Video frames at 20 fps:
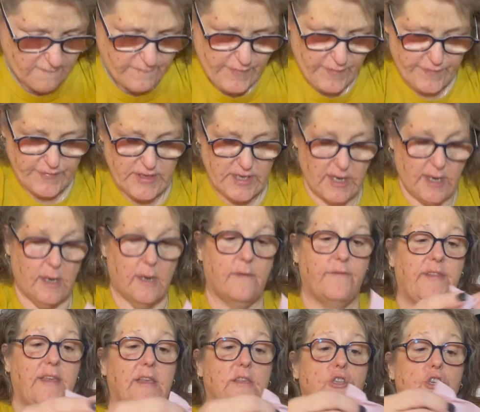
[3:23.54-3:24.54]
15 of
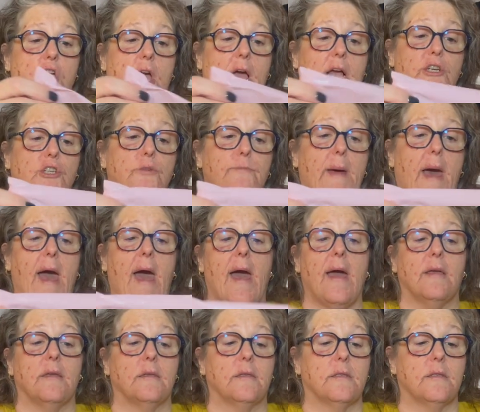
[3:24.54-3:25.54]
these trash
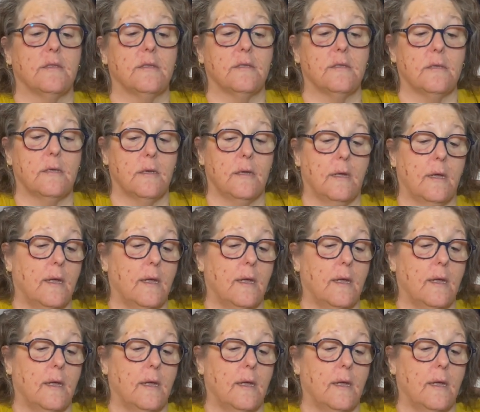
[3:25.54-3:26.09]
bags,